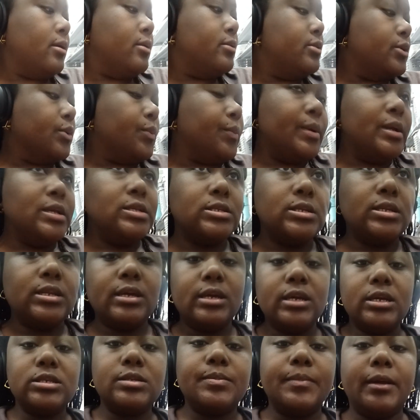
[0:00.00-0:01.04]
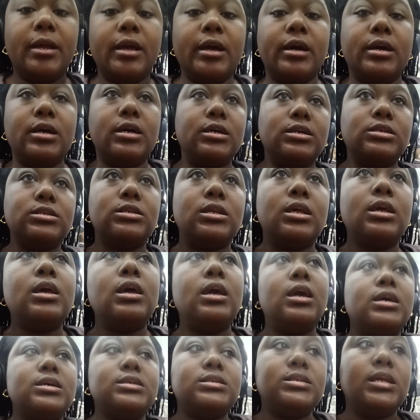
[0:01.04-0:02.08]
the reason is because
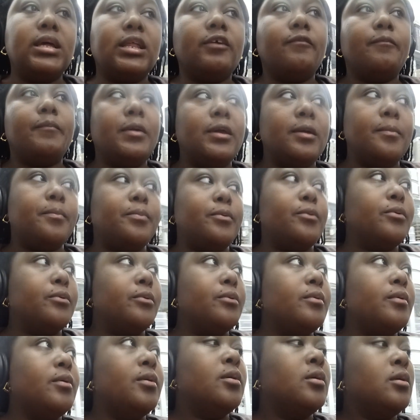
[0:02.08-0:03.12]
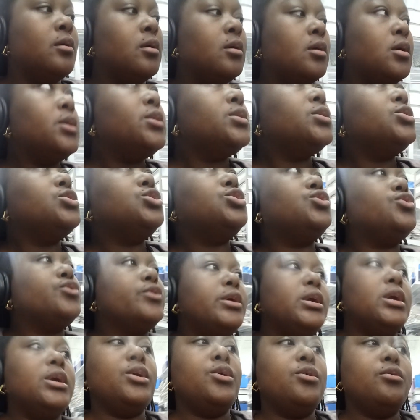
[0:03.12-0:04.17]
instead of people
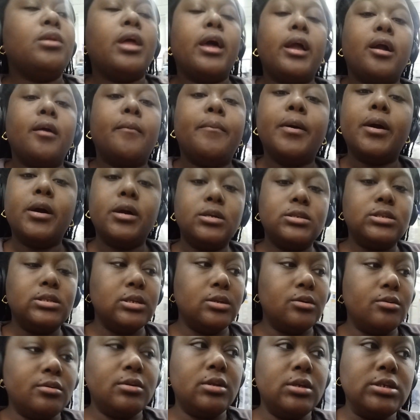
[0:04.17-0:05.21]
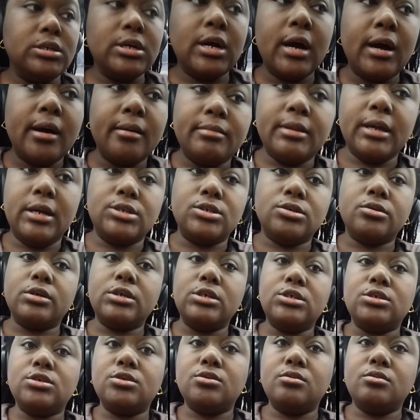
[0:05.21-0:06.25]
treating you like a person on the job, they
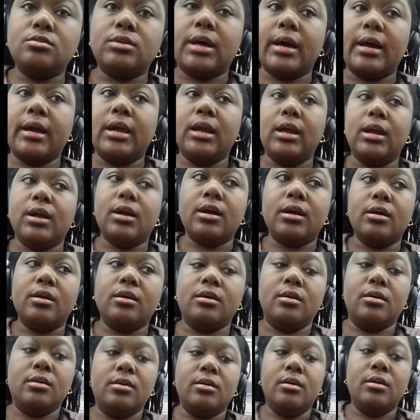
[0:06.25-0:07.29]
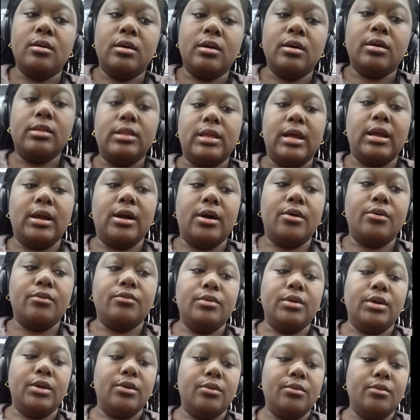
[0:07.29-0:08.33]
treat you like they own
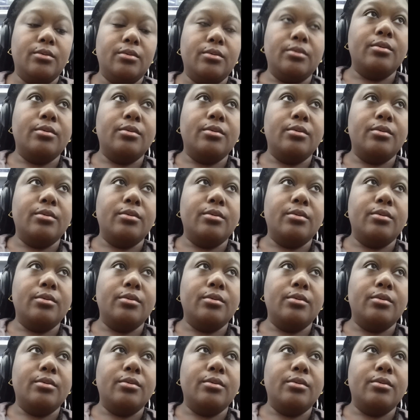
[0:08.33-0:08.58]
you.